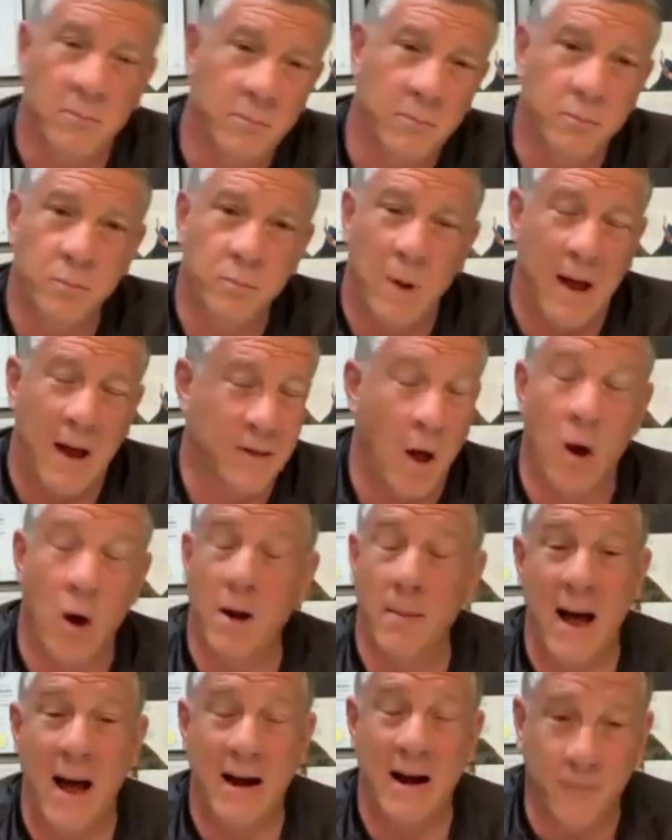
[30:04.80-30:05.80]
I thought
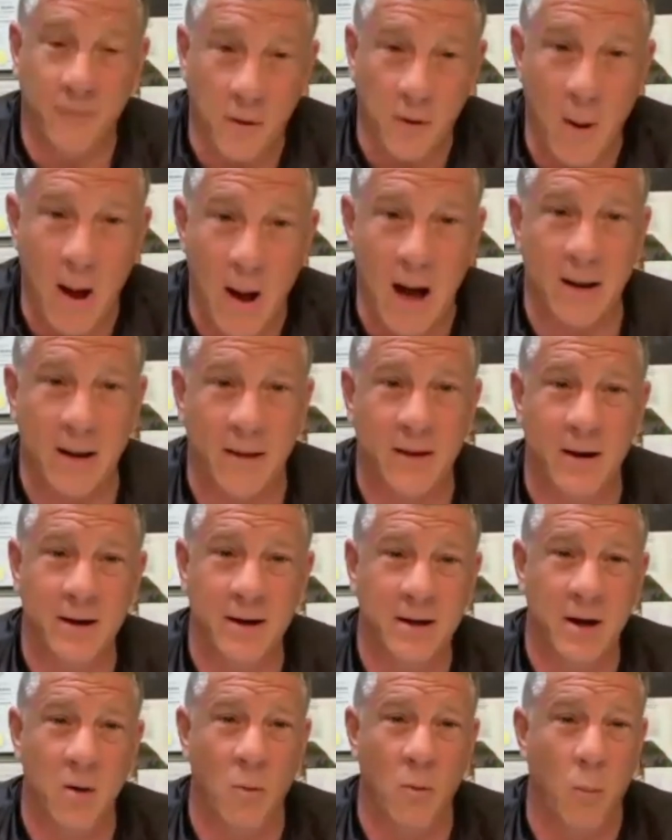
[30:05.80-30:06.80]
about it for a while. I
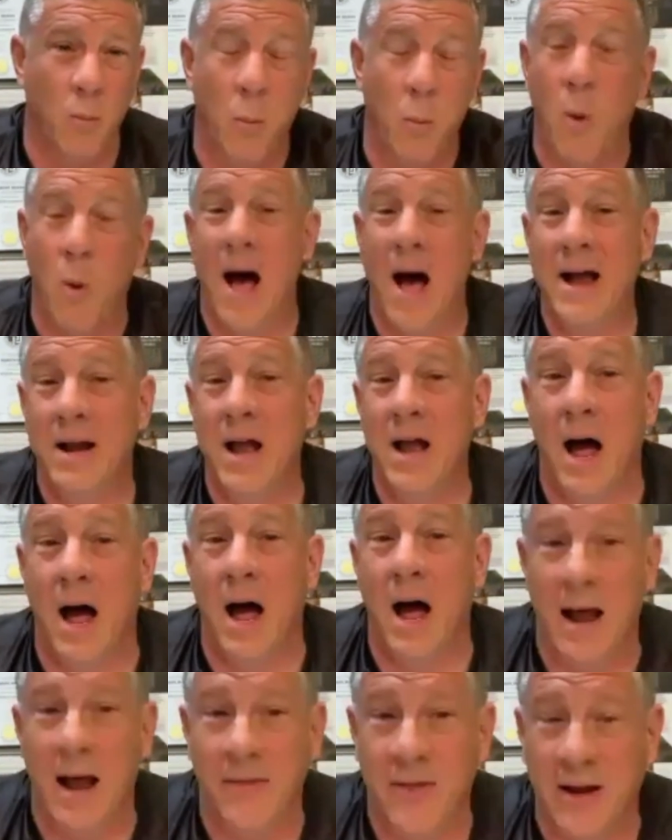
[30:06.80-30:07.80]
thought, why not? I
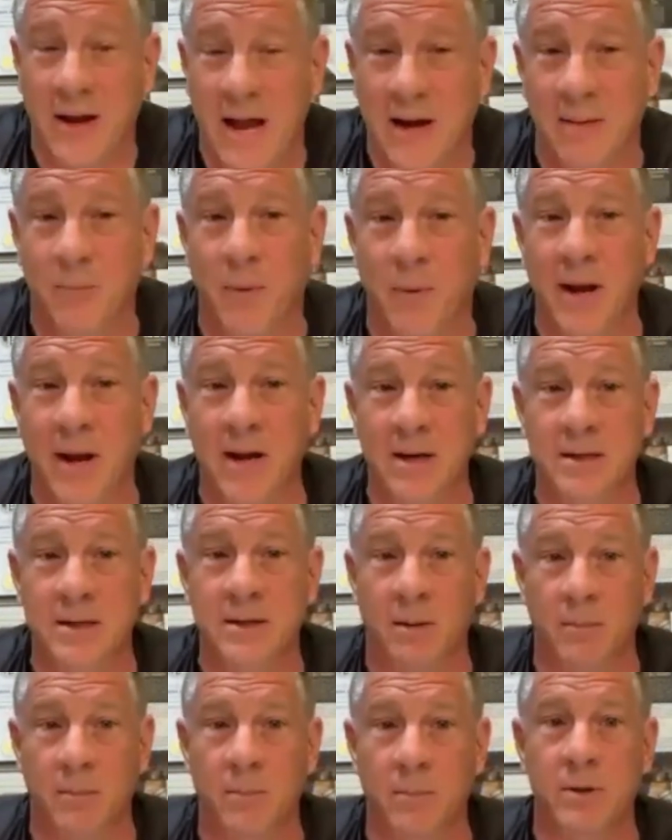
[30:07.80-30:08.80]
think I can bring
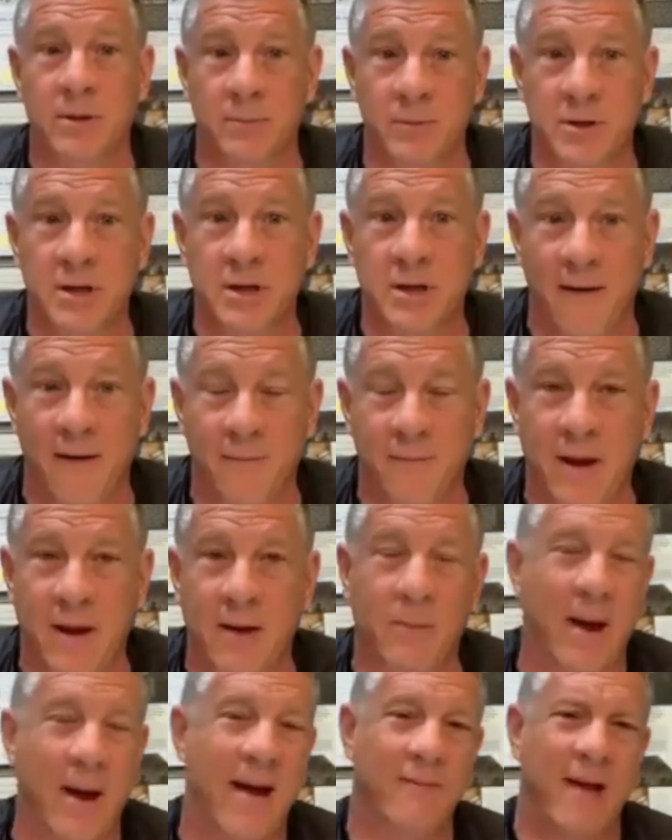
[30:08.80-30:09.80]
some stuff. Now, we
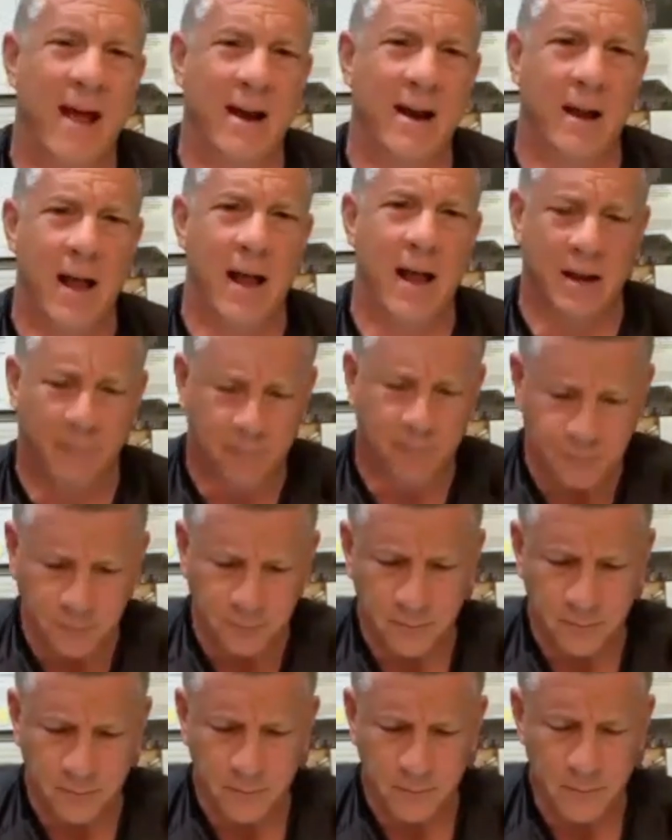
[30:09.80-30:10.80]
haven't had a lot
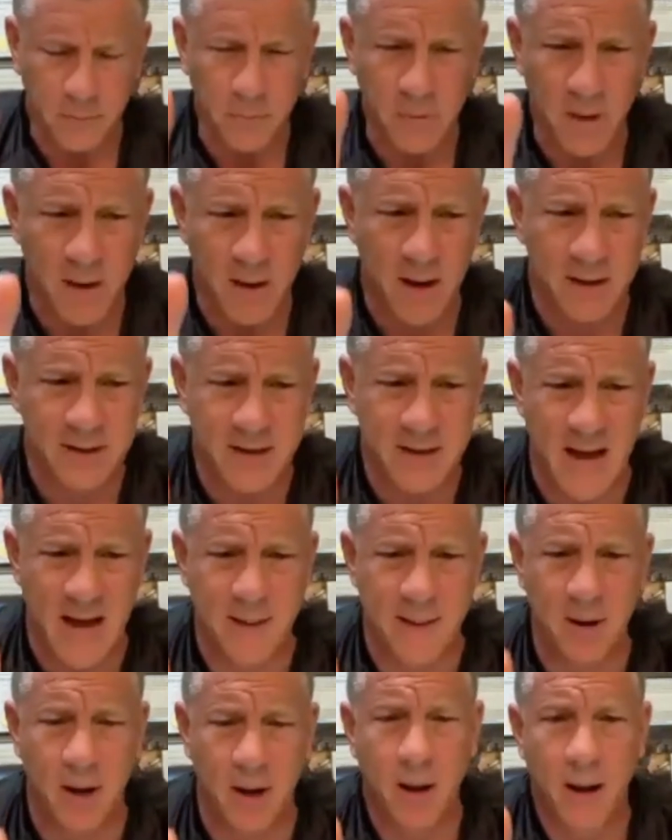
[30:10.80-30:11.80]
of time
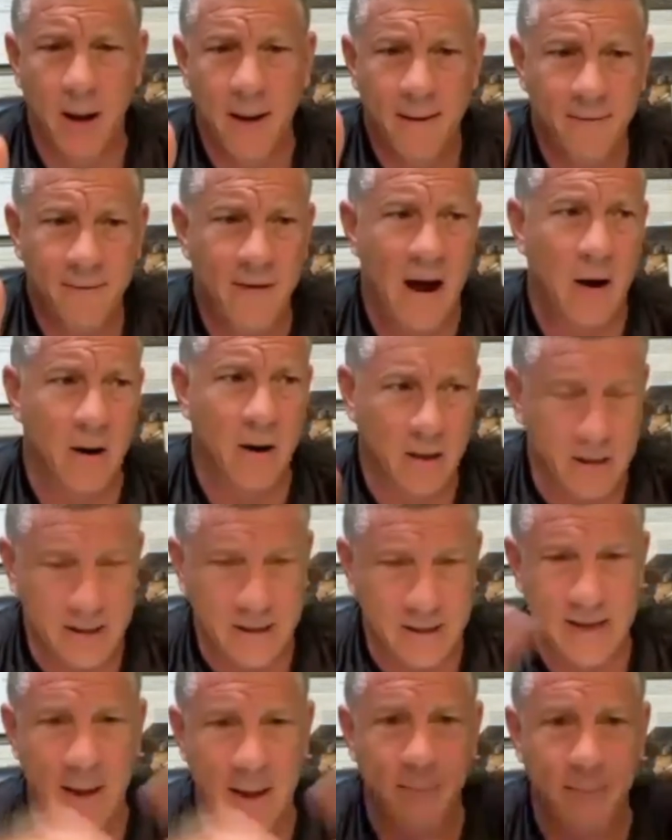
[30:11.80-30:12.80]
to fire because this
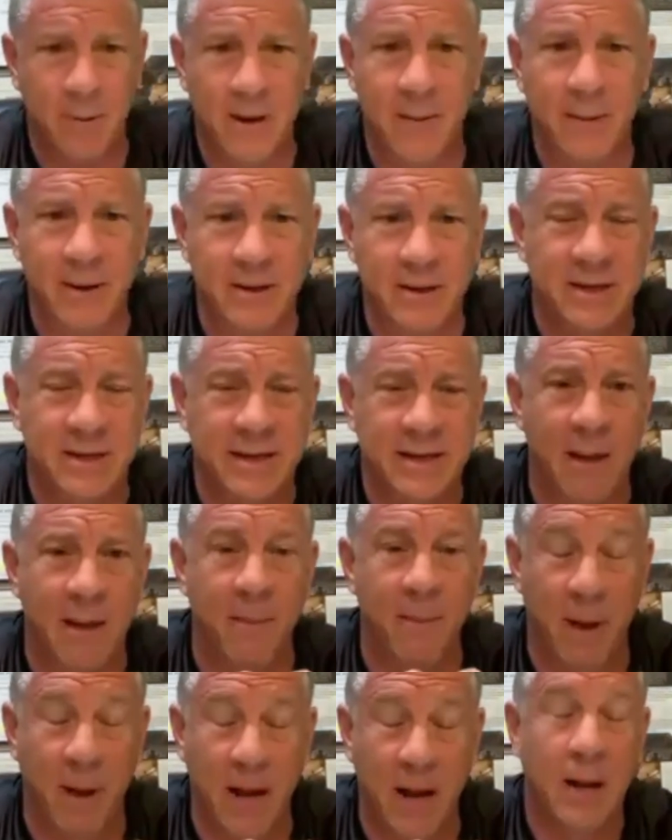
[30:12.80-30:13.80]
epidemic just hit,
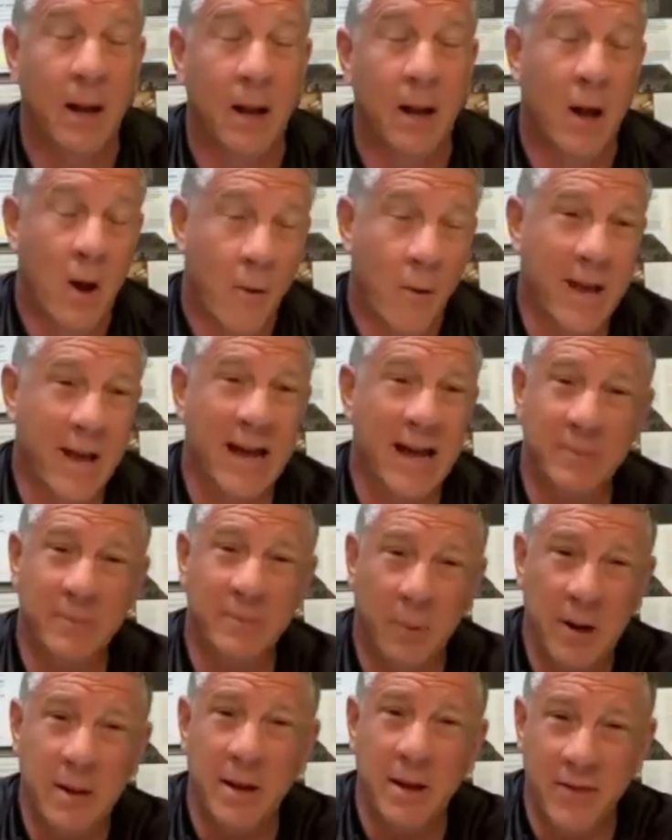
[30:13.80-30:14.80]
but we got some pretty
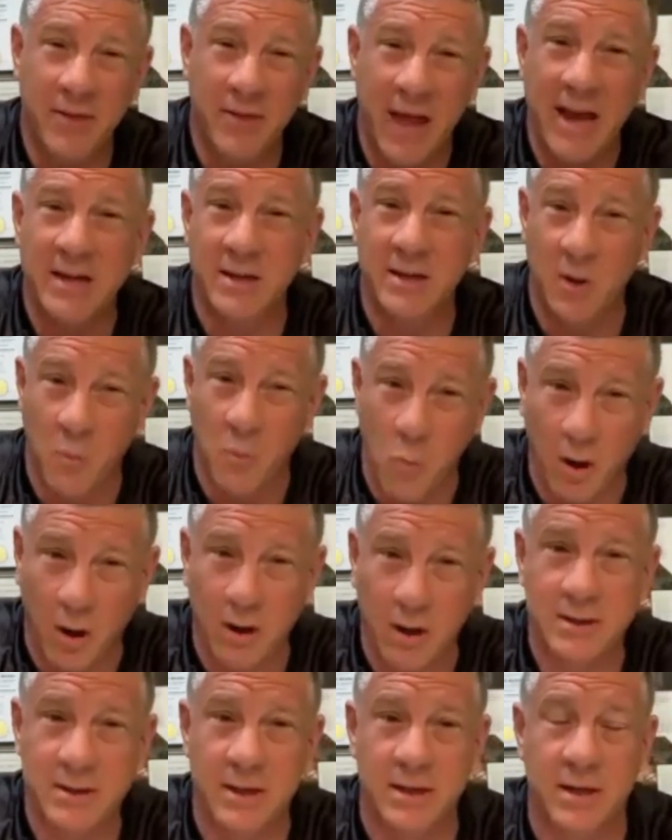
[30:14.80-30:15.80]
good things in the works
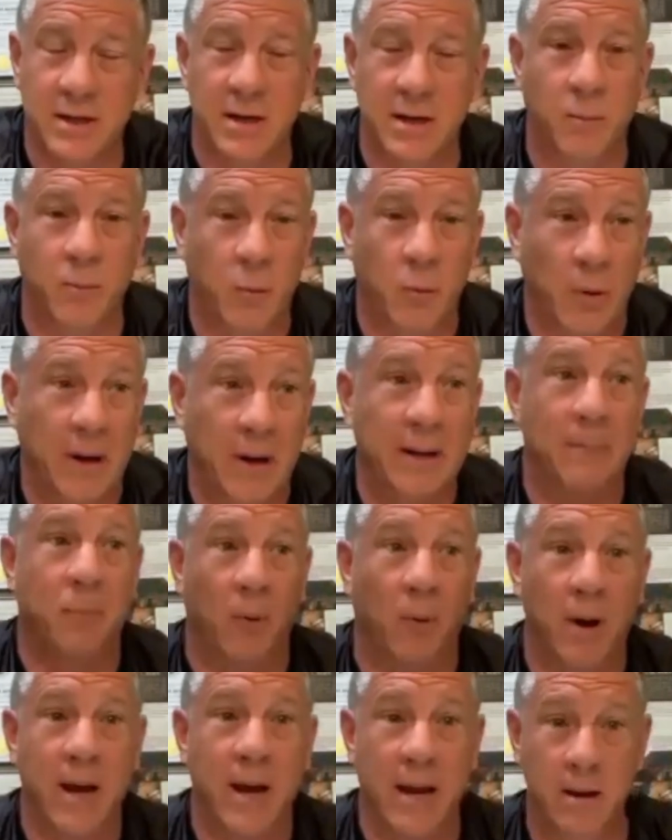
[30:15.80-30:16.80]
that's going to really
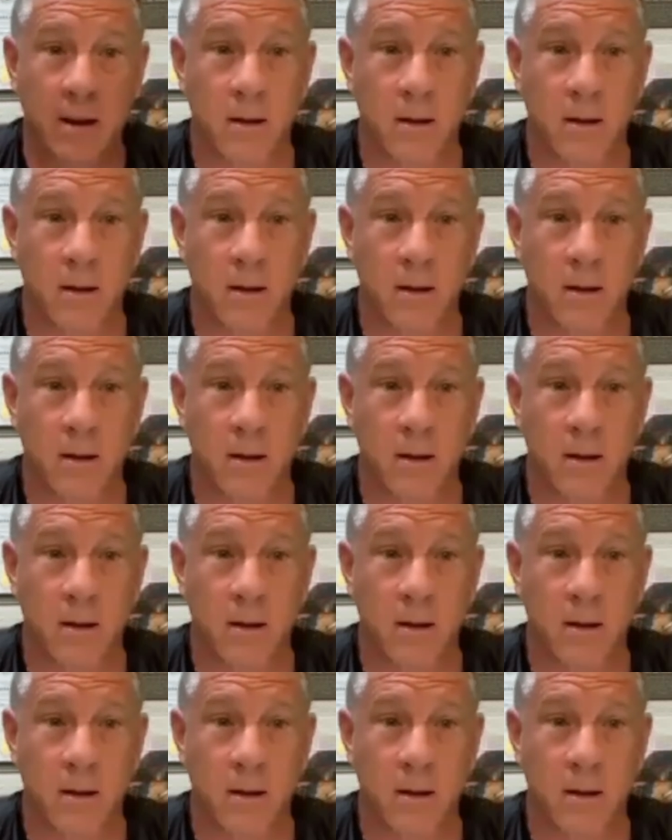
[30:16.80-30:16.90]
bring,